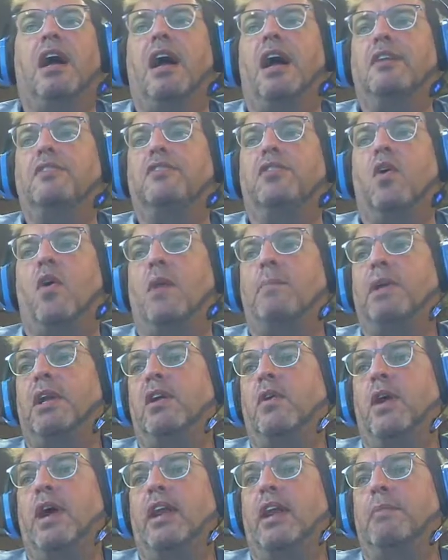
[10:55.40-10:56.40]
So I'm going to
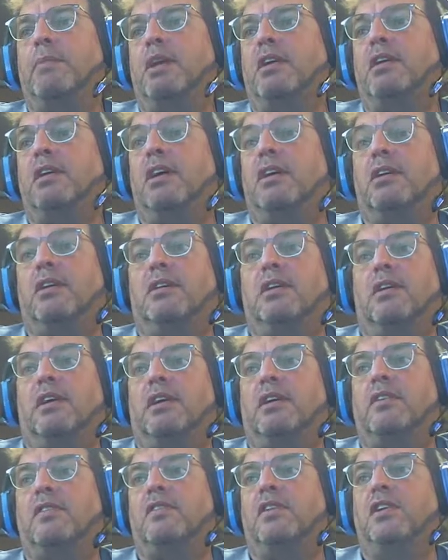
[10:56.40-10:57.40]
go ahead and I'm going to
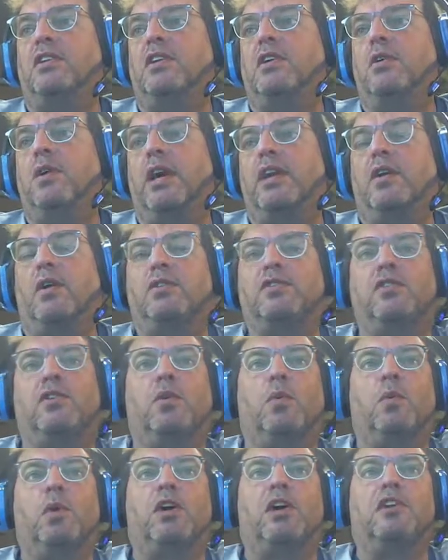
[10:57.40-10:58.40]
click continue. I know it's going
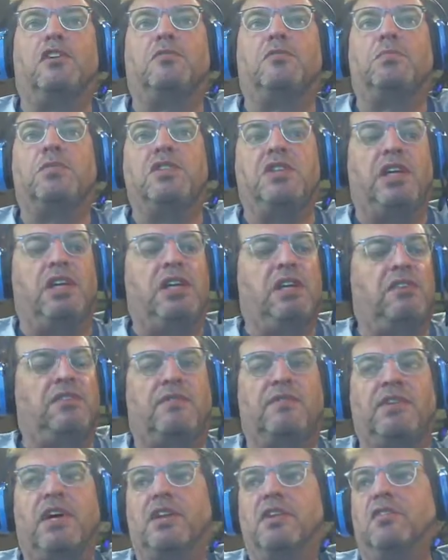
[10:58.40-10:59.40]
to work on this machine because
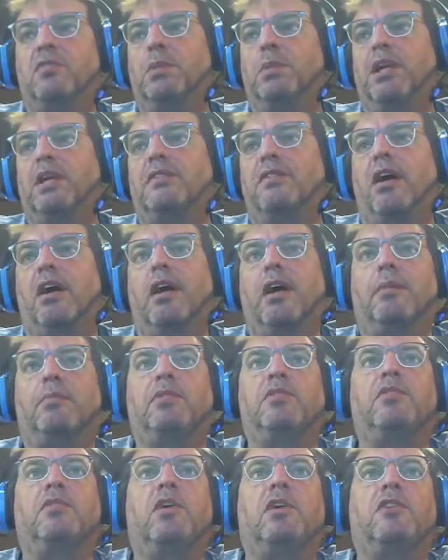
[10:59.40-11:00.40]
I've done this many
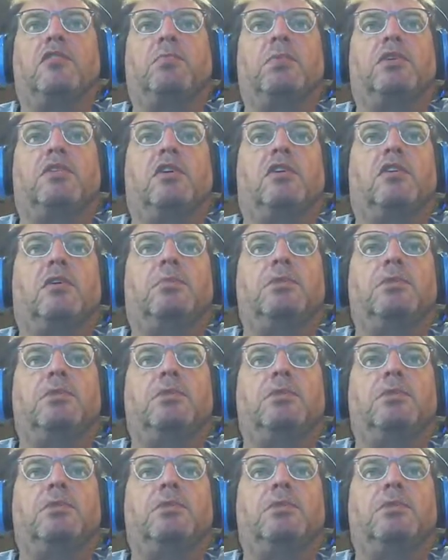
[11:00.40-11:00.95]
times on this particular